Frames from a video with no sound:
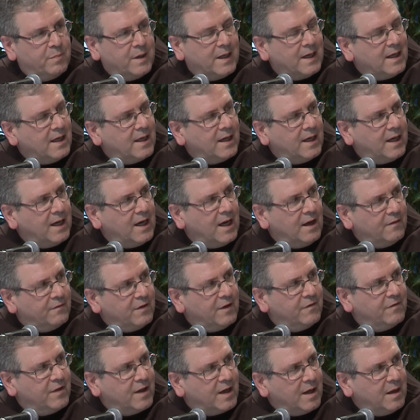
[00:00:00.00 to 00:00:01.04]
It's a place
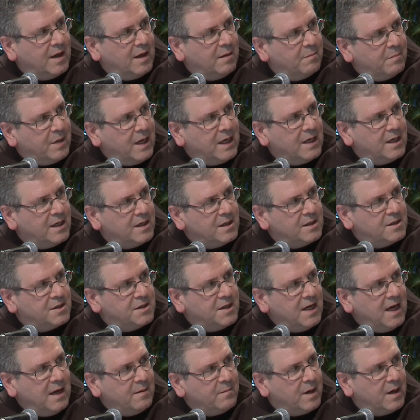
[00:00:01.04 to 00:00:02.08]
where
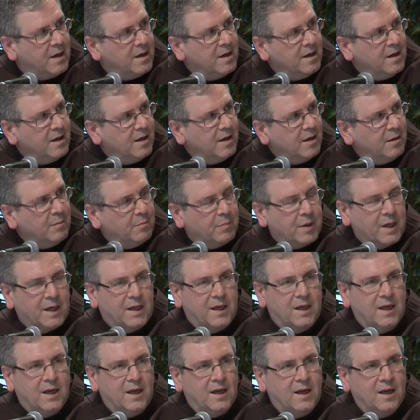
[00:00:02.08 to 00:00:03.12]
many parties are
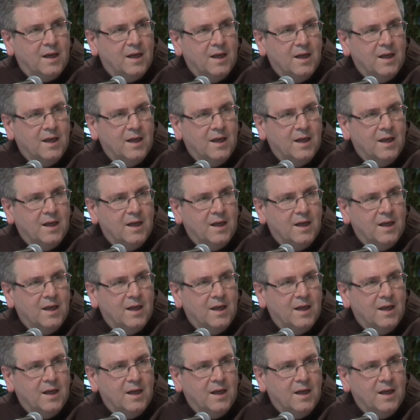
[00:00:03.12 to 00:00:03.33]
involved, many